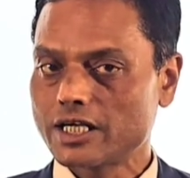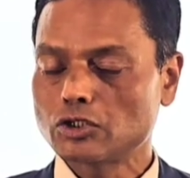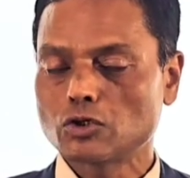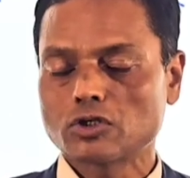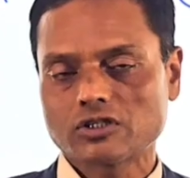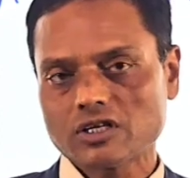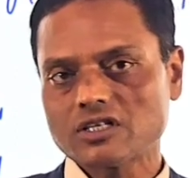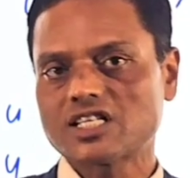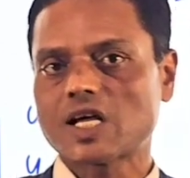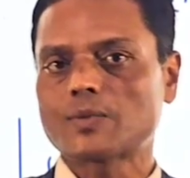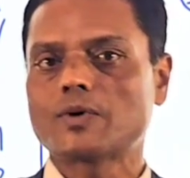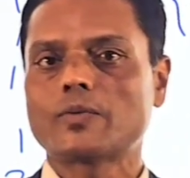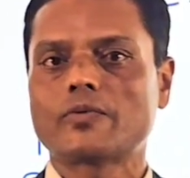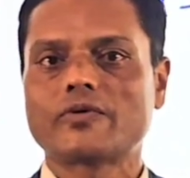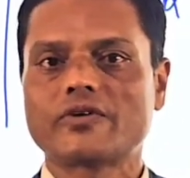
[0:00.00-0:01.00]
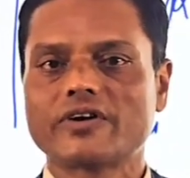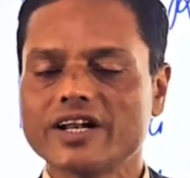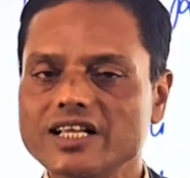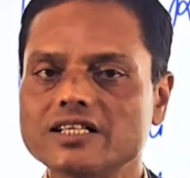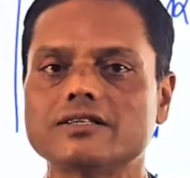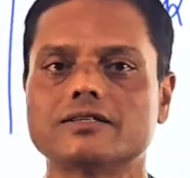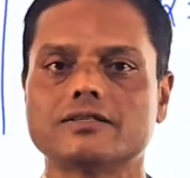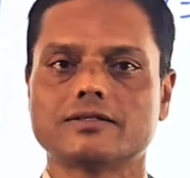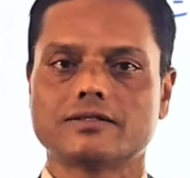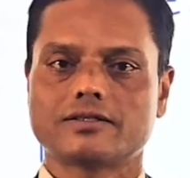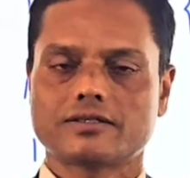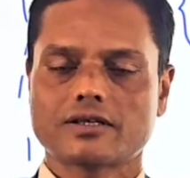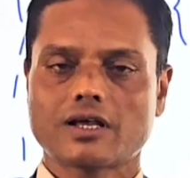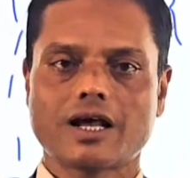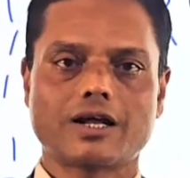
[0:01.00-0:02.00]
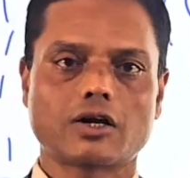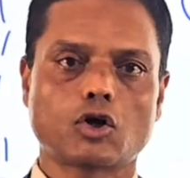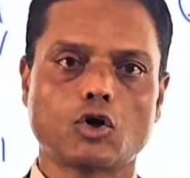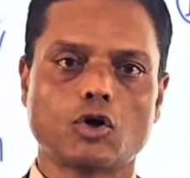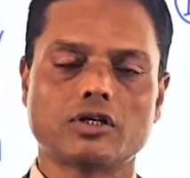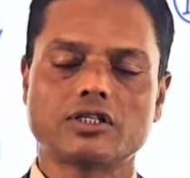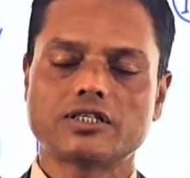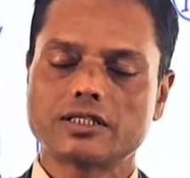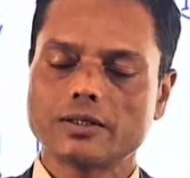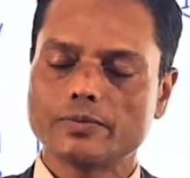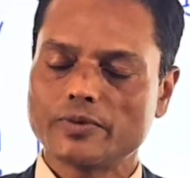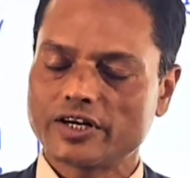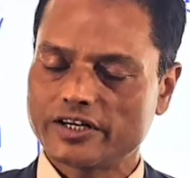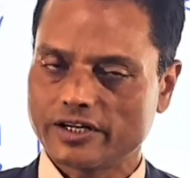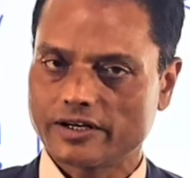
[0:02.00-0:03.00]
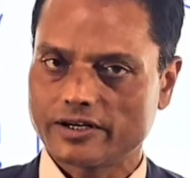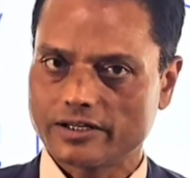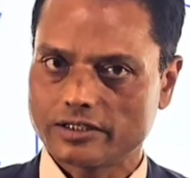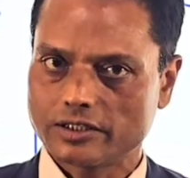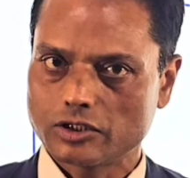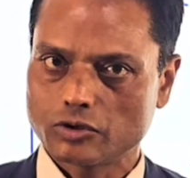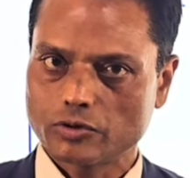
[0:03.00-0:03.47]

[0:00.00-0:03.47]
So such type of relations are called symmetric relations.